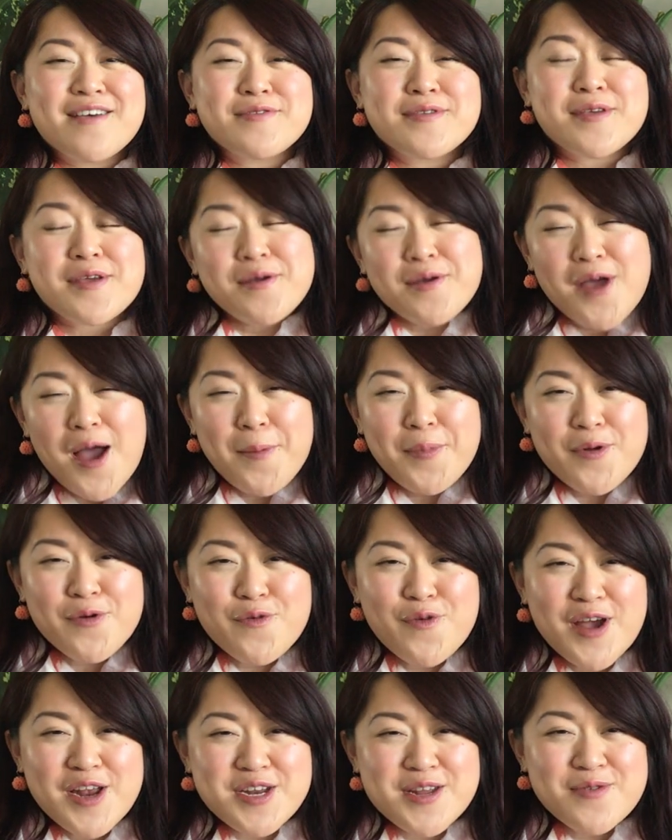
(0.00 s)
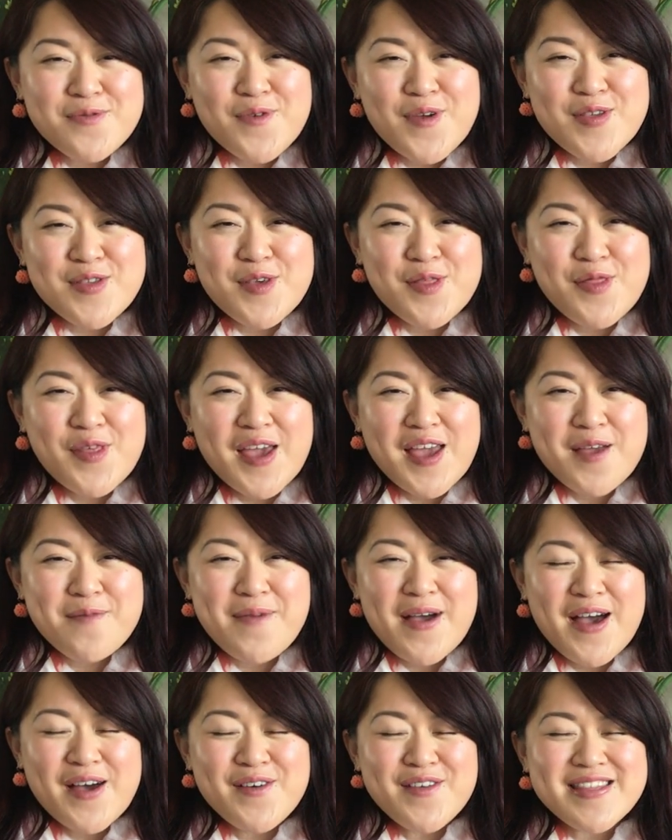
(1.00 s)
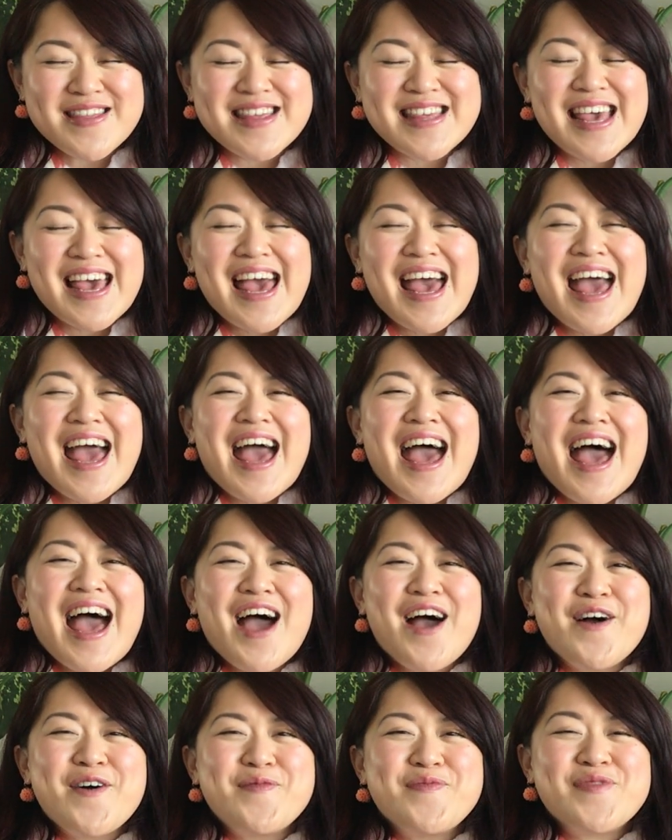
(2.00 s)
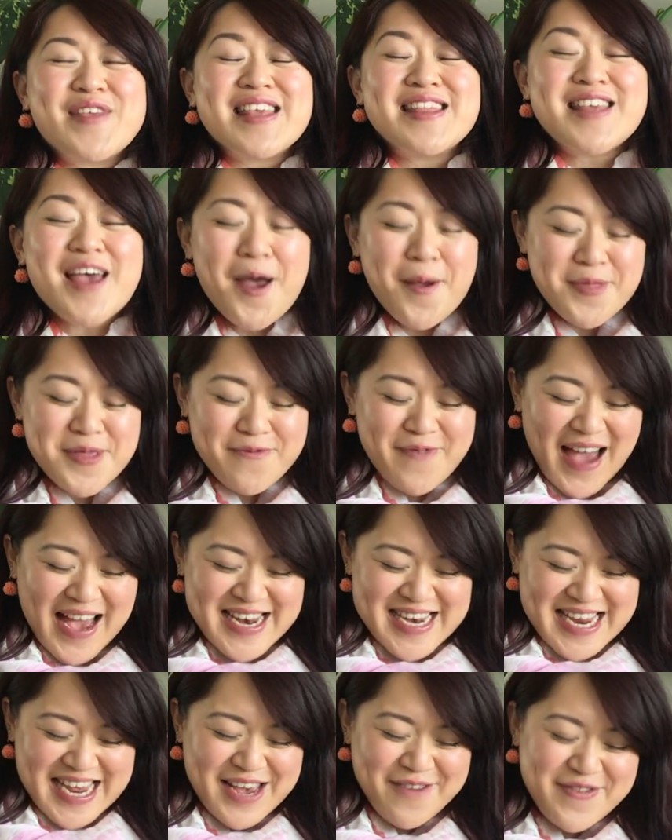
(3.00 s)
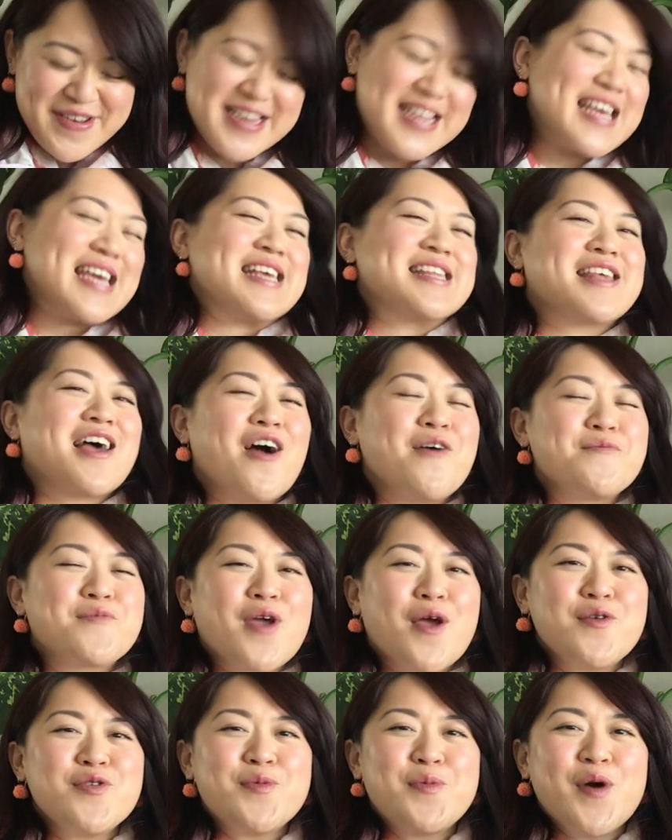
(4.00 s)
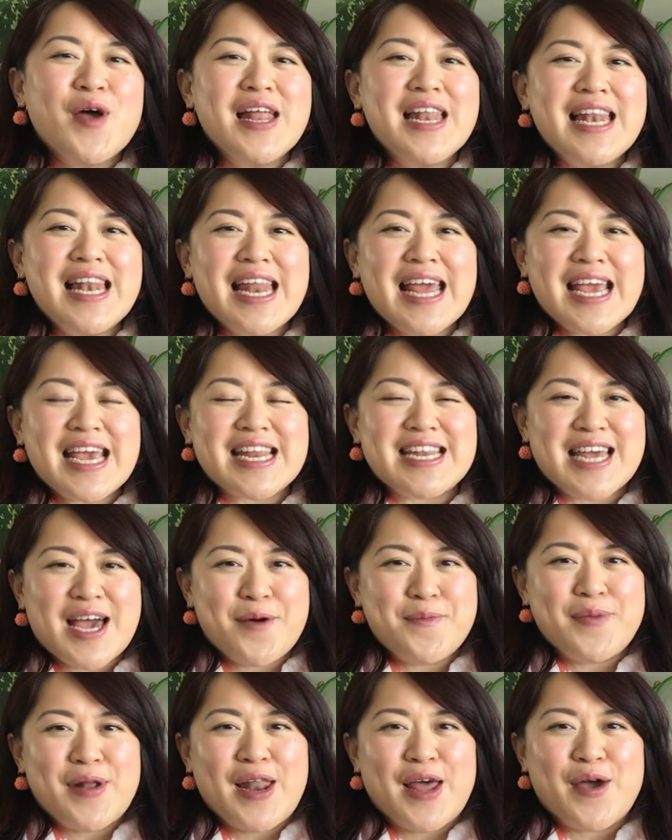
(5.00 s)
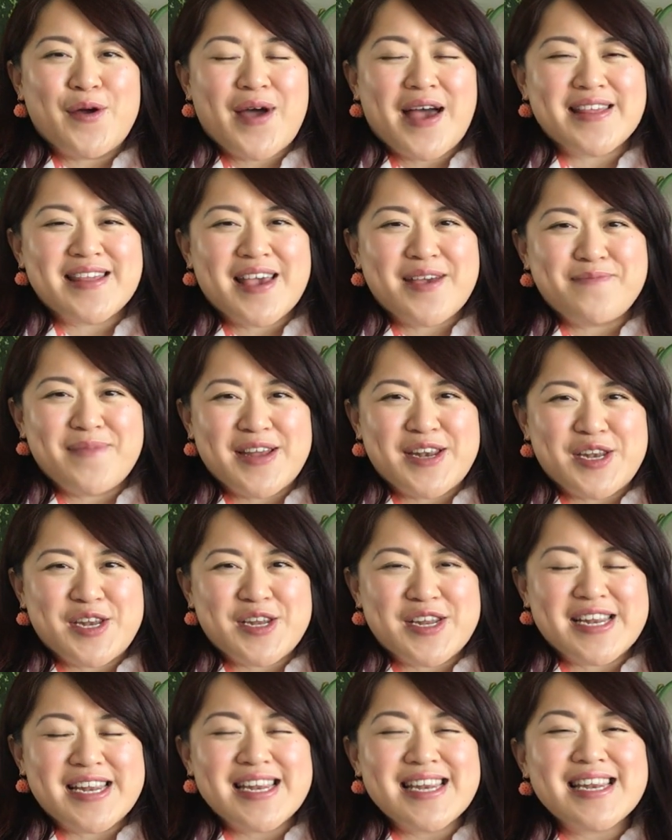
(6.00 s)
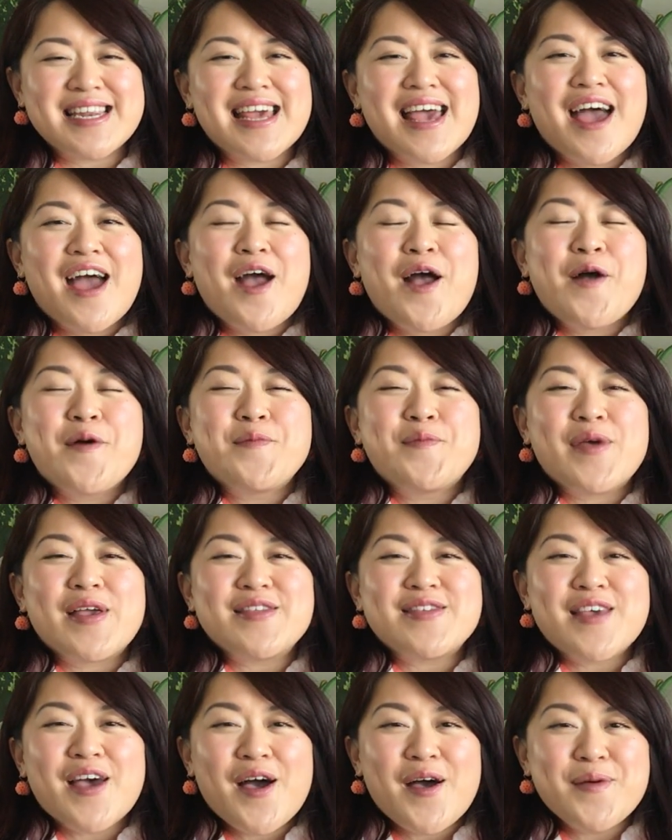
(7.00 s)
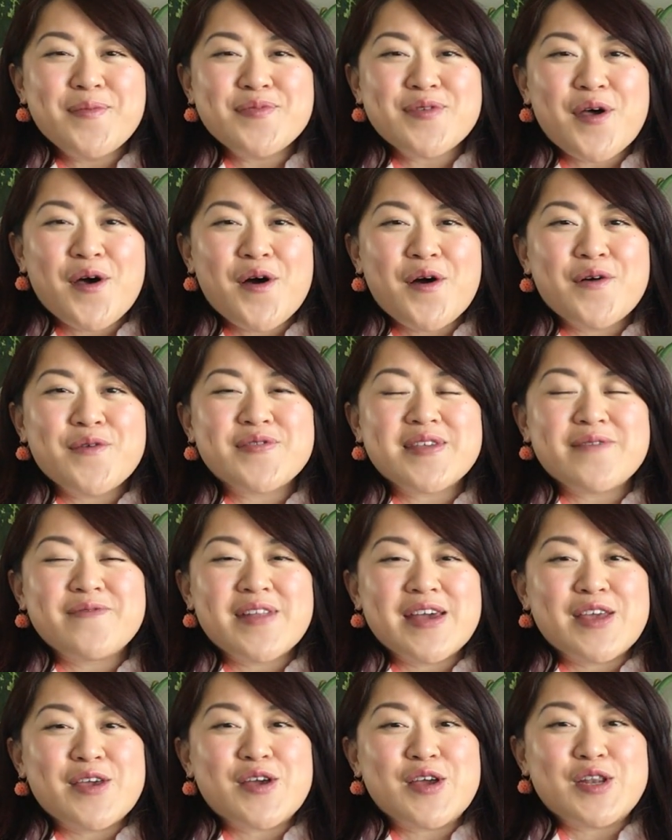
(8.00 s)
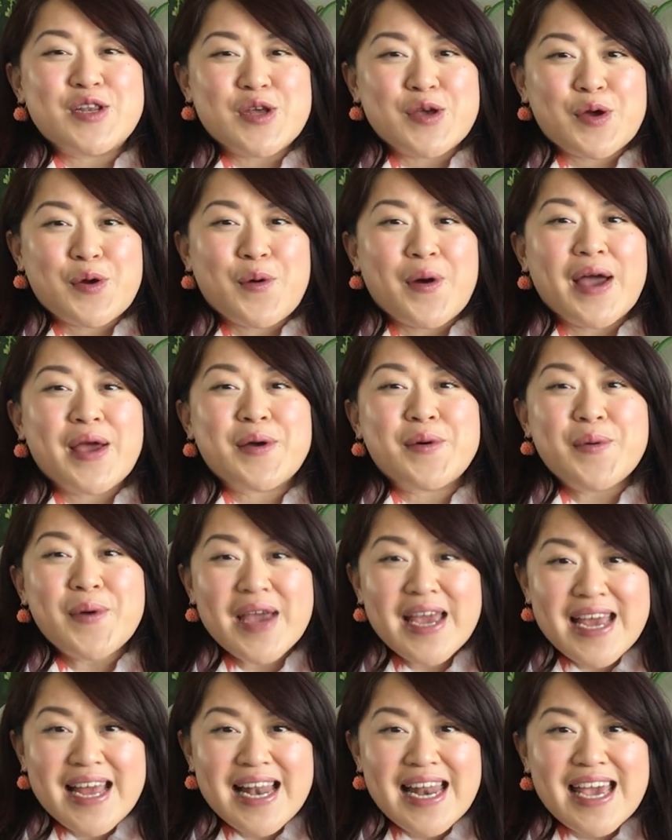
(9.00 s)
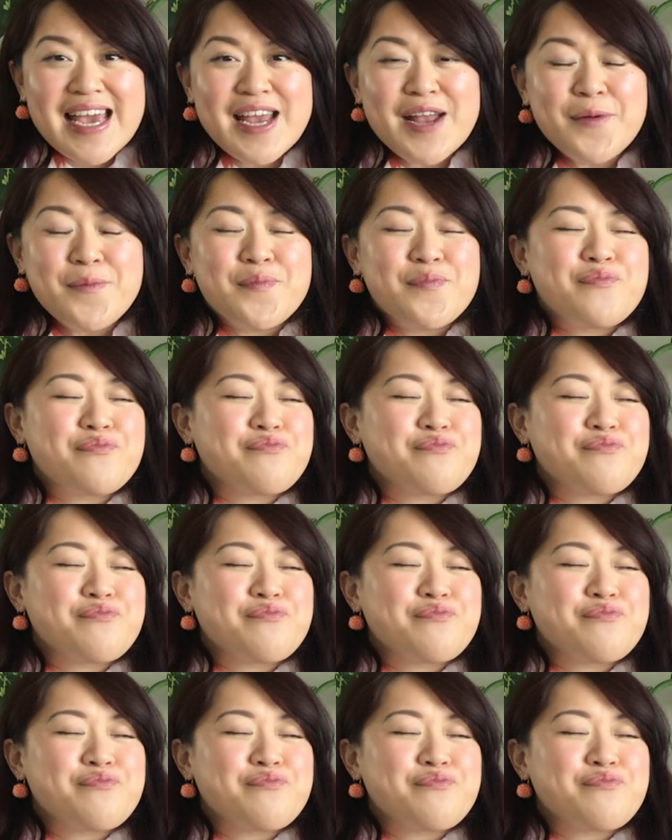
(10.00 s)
there's a couple of questions for you to think about. In terms of activities, I'm going to put a link down below, as I mentioned. But in terms of something that you could do quite quickly,